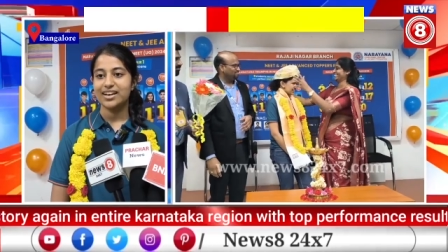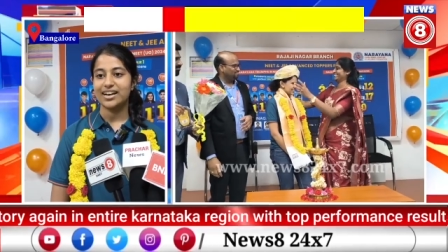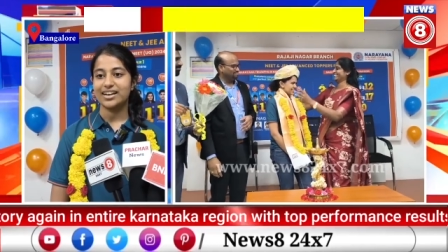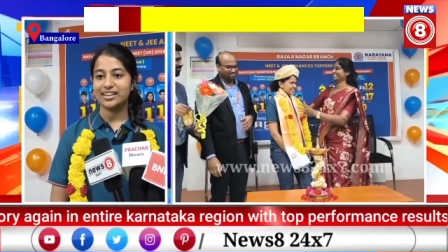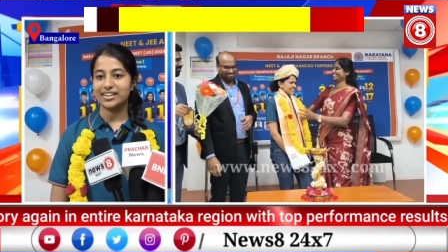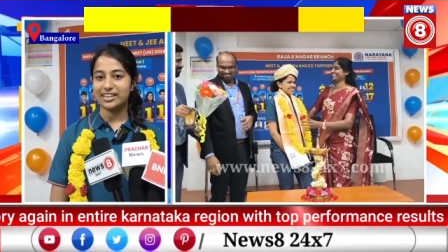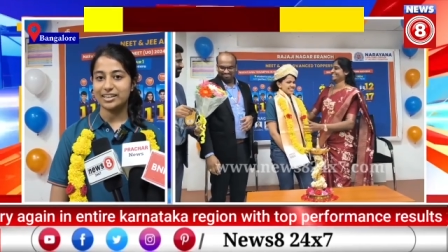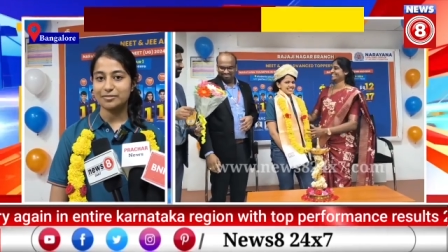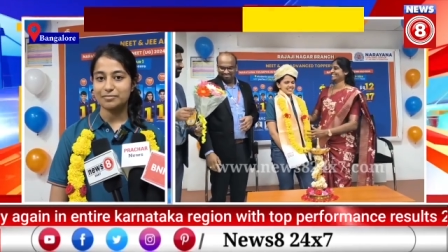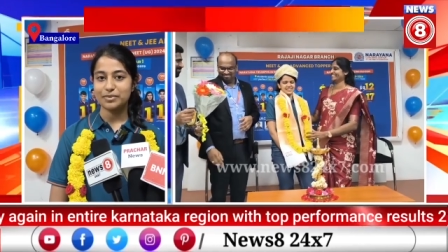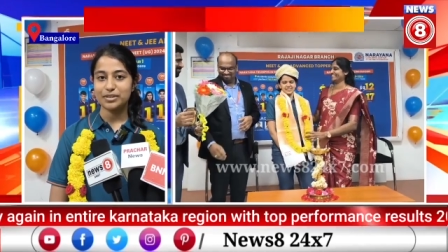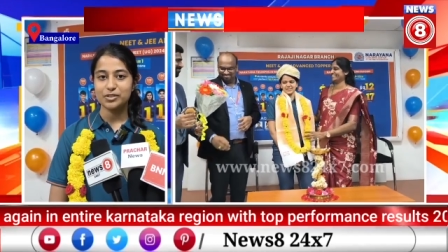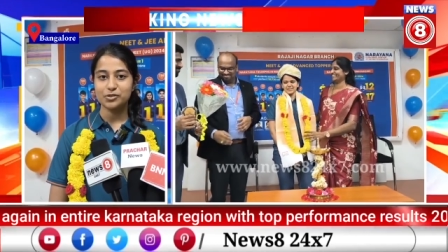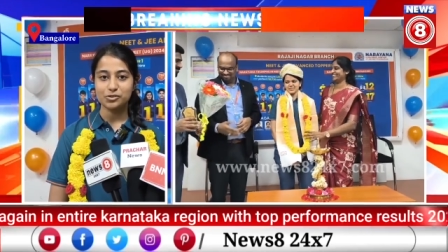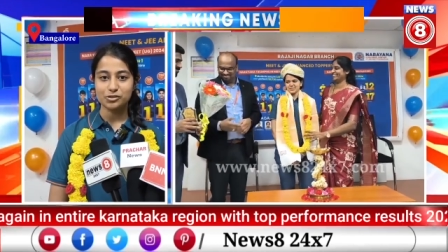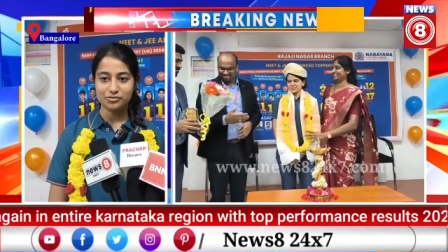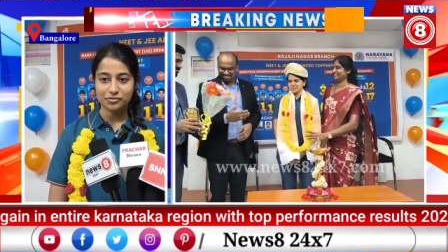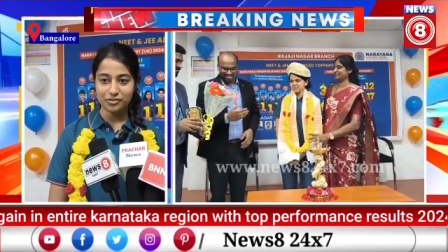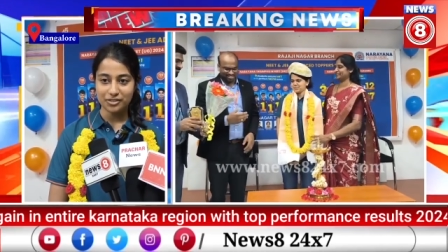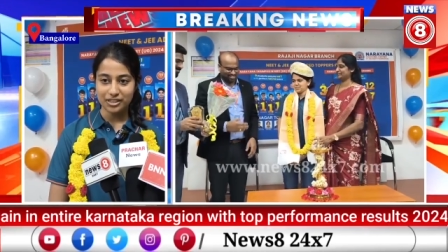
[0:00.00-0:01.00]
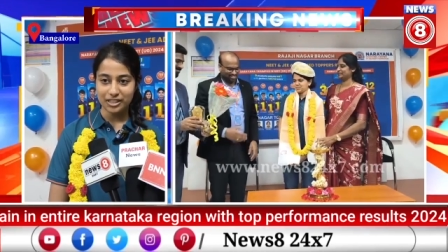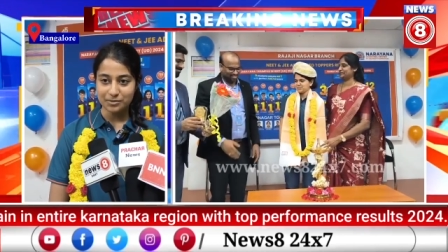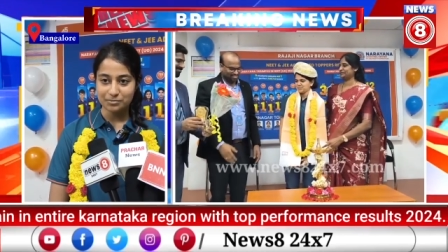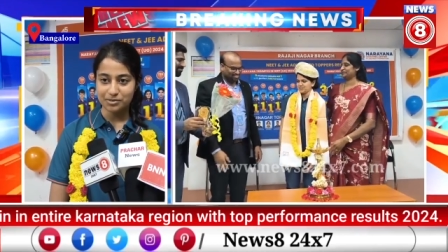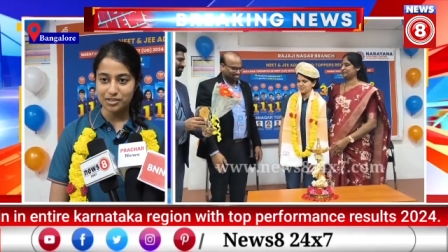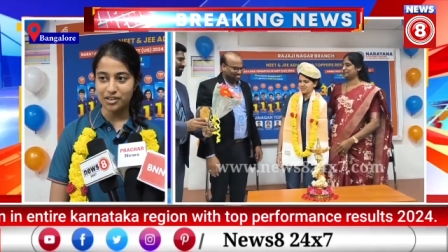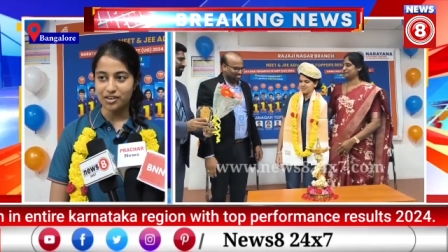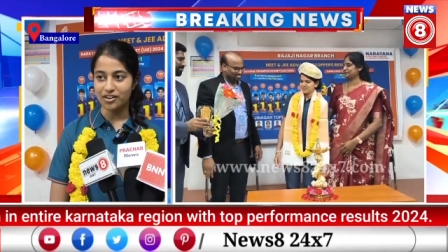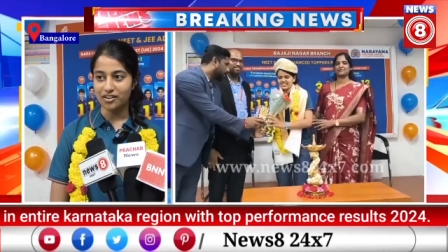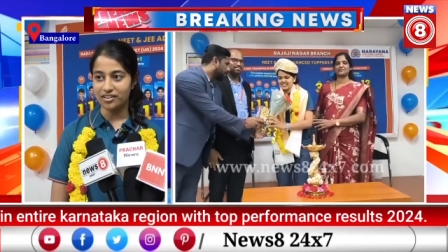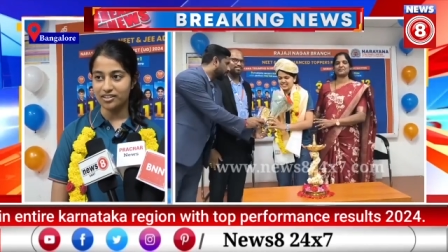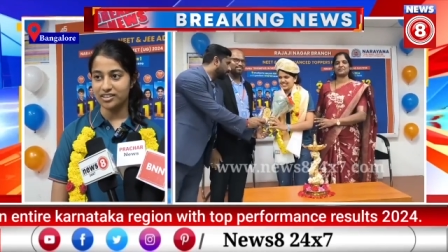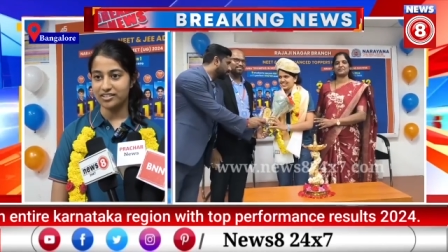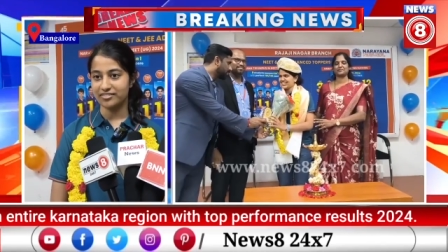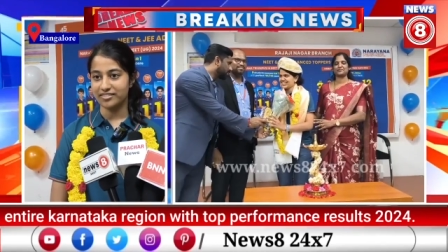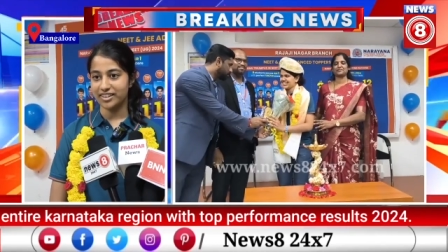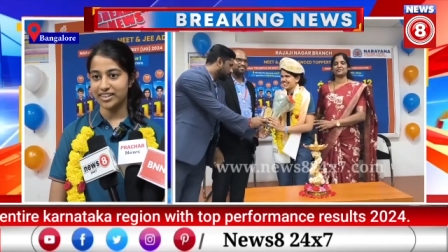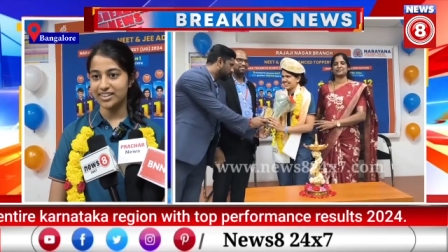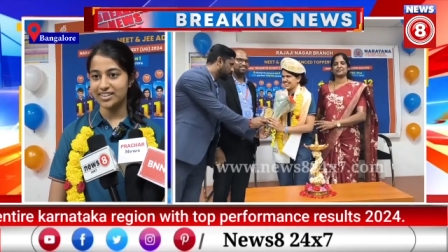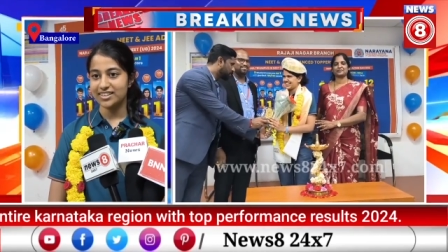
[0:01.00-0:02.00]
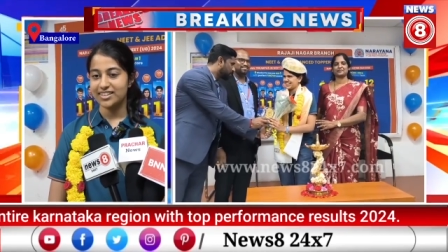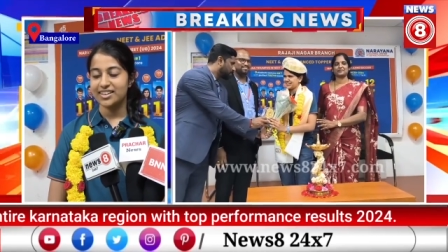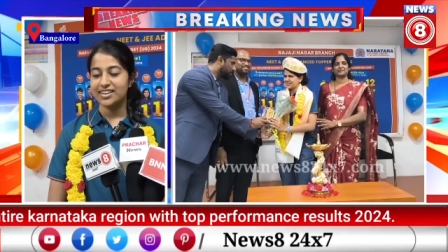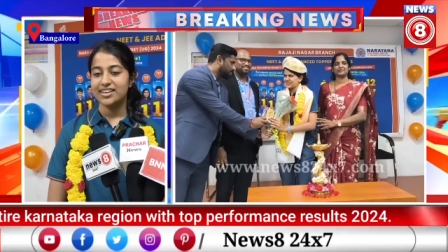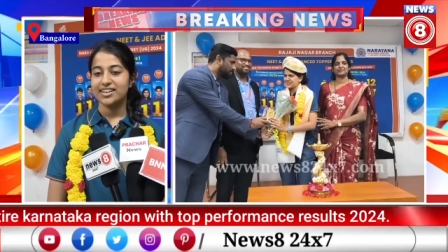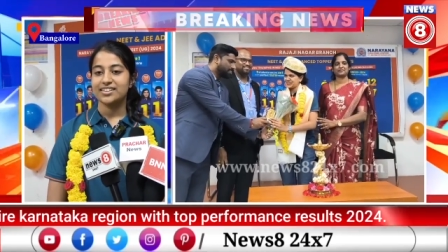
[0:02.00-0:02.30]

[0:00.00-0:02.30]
and gave me useful tips along the way.